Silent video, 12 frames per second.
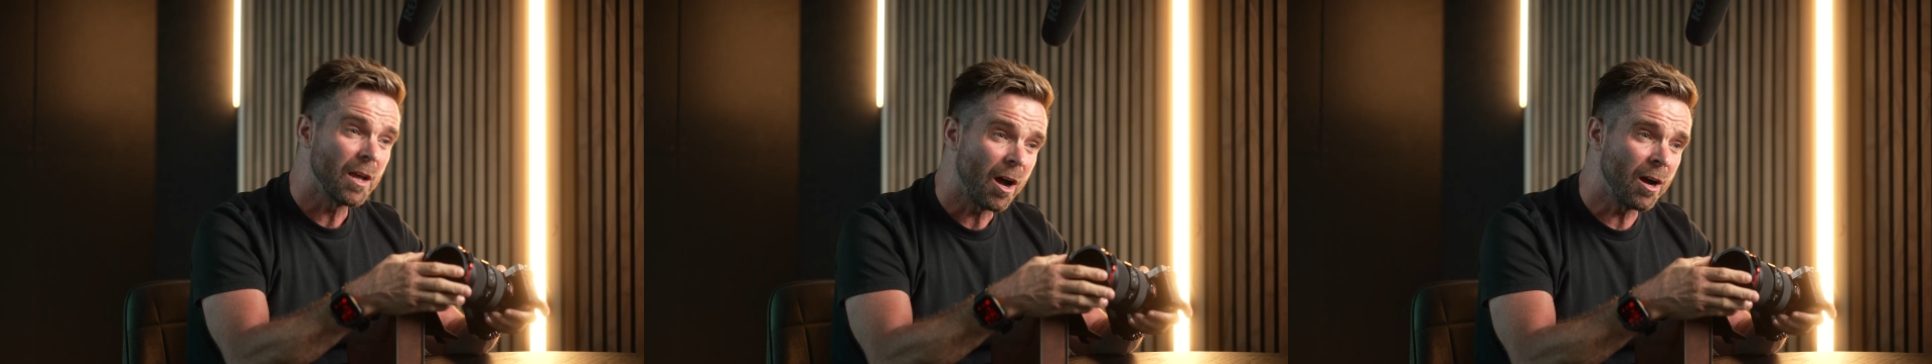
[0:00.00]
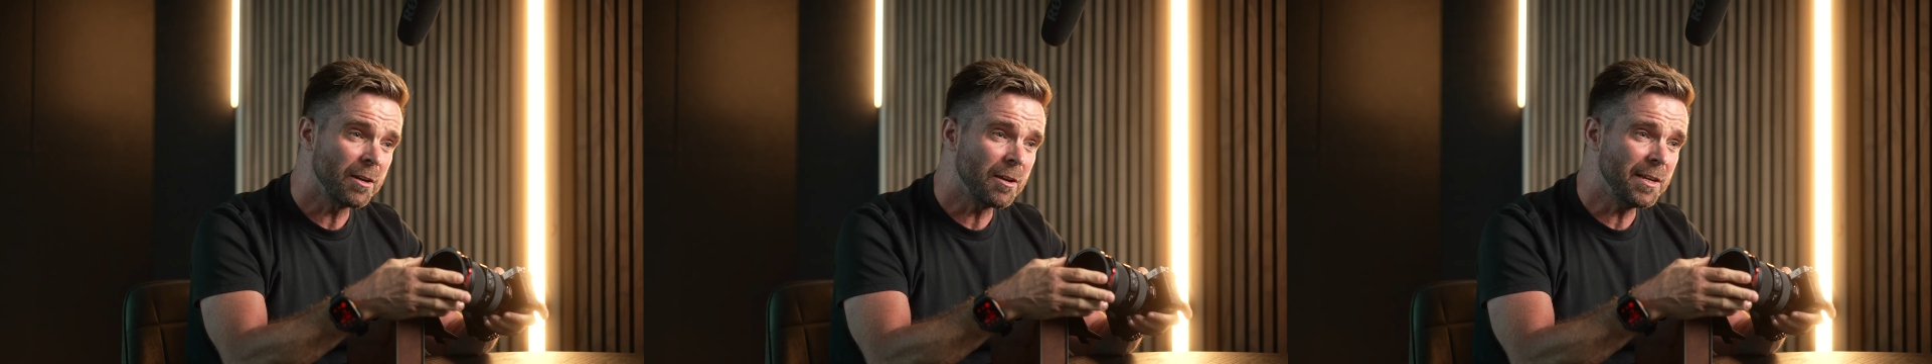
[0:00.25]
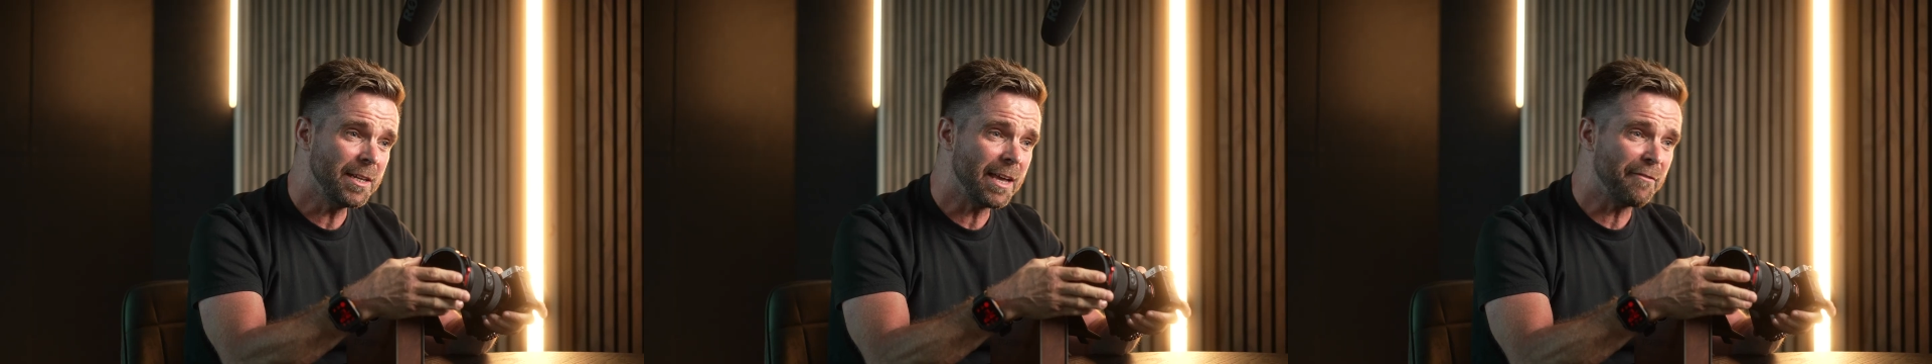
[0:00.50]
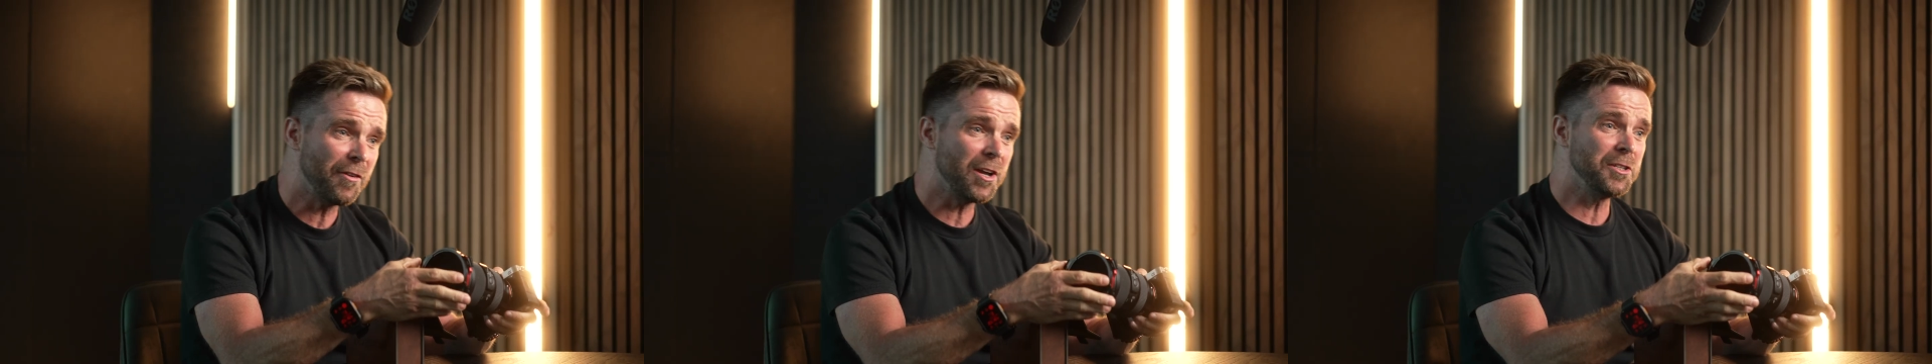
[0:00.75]
I don't need
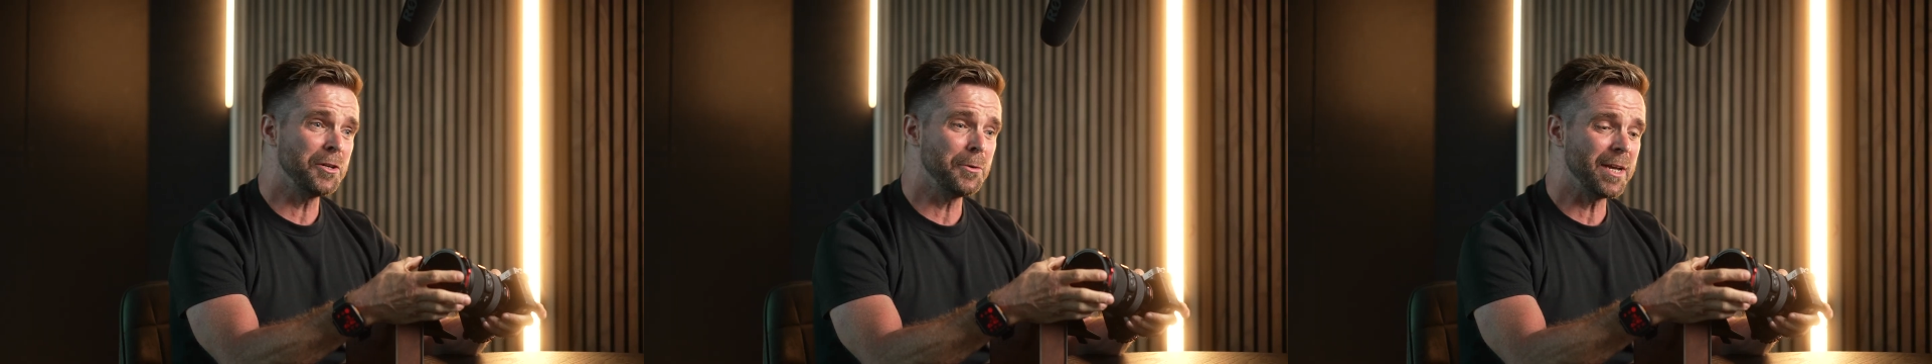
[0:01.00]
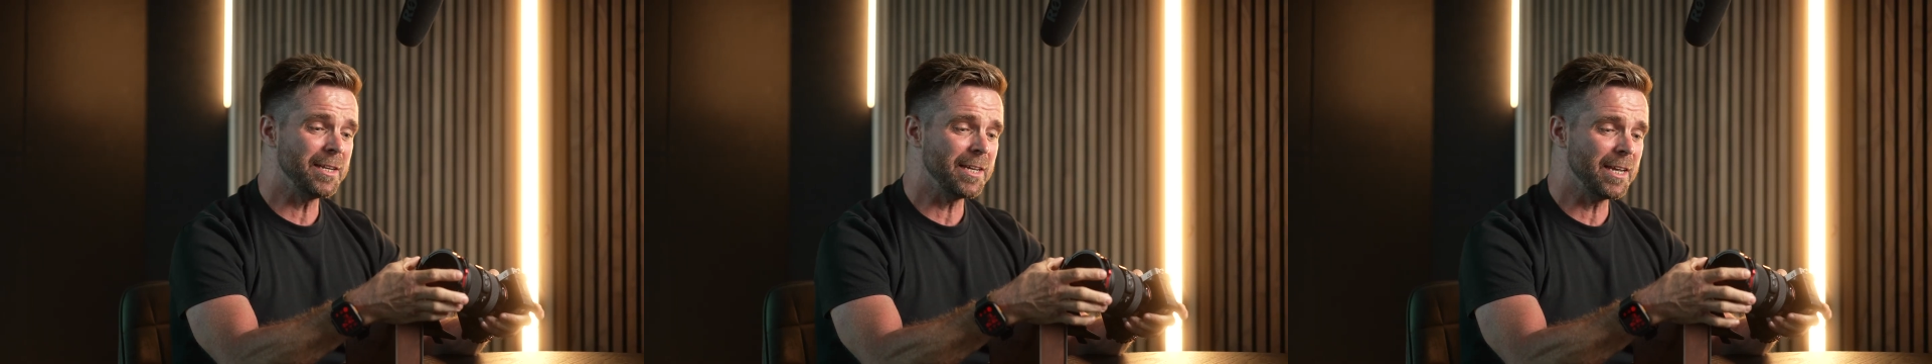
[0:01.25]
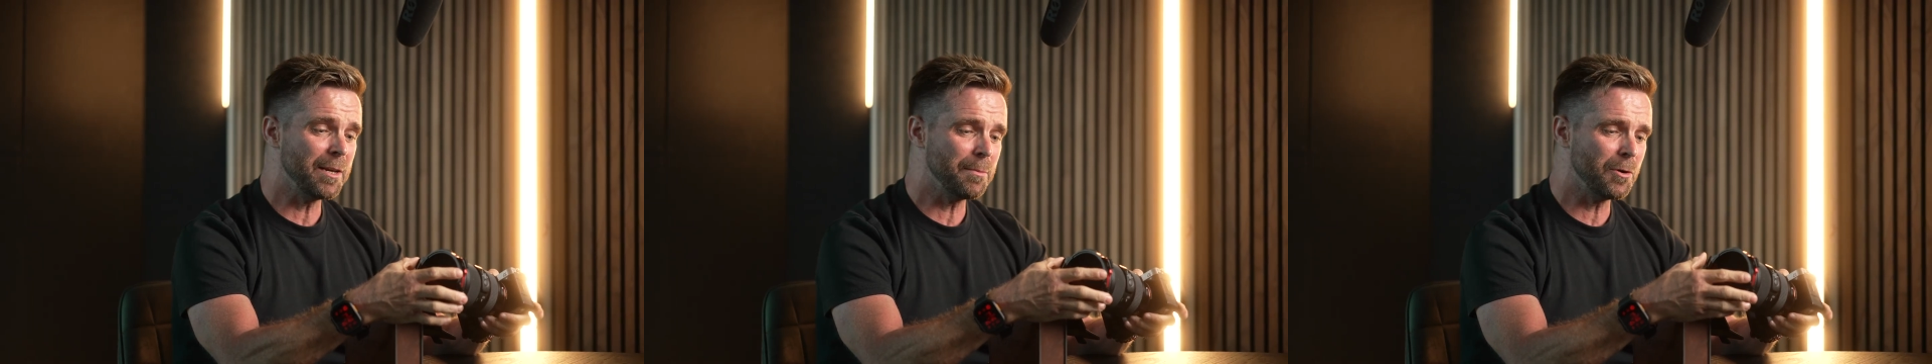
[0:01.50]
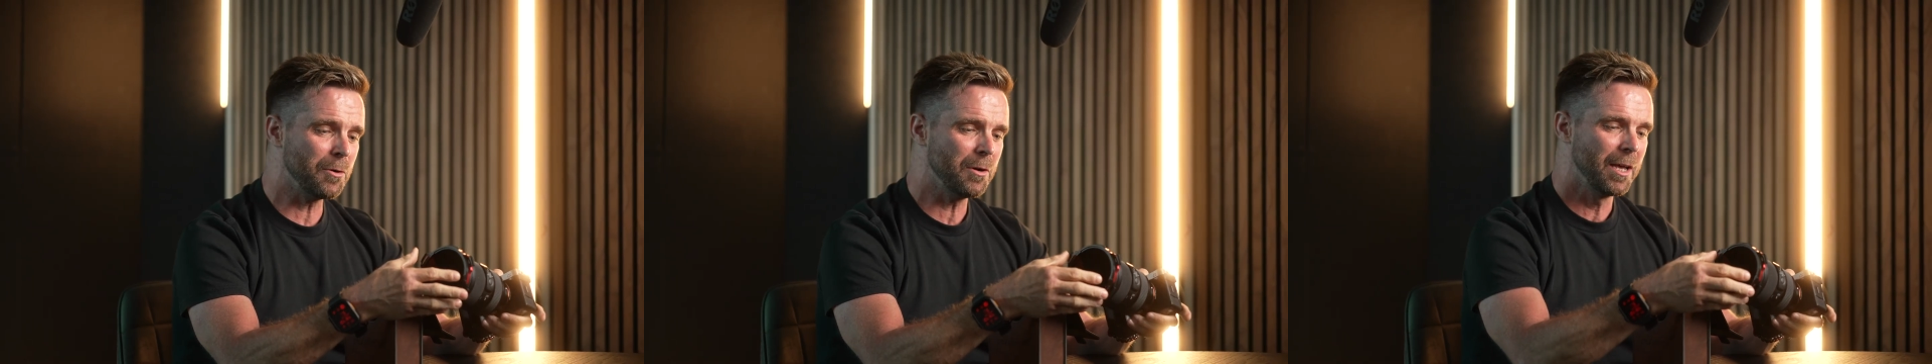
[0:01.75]
that 32 VND
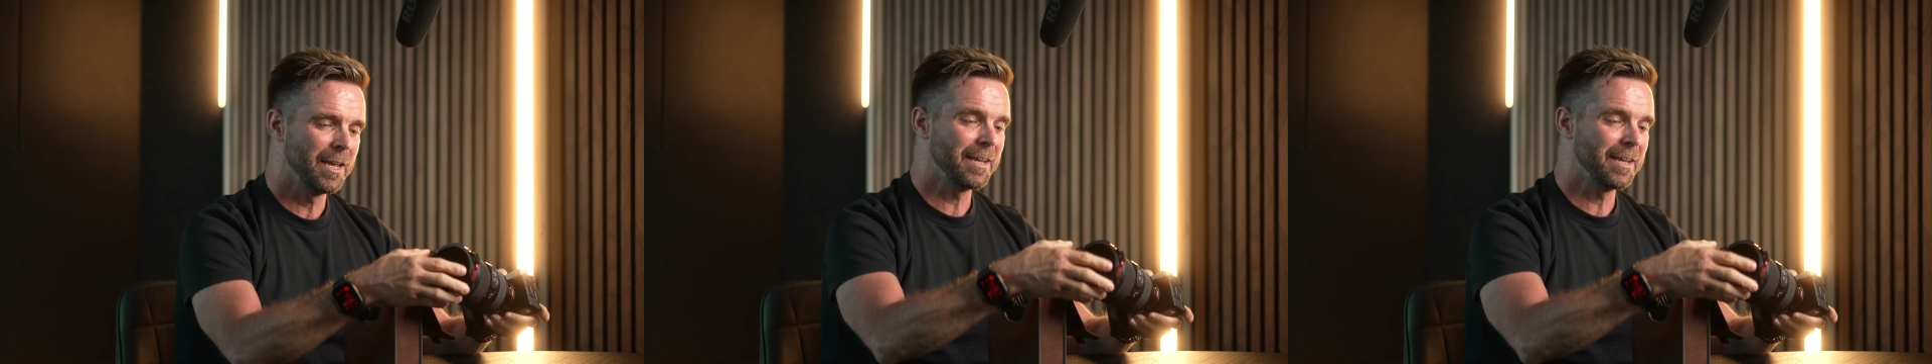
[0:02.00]
anymore.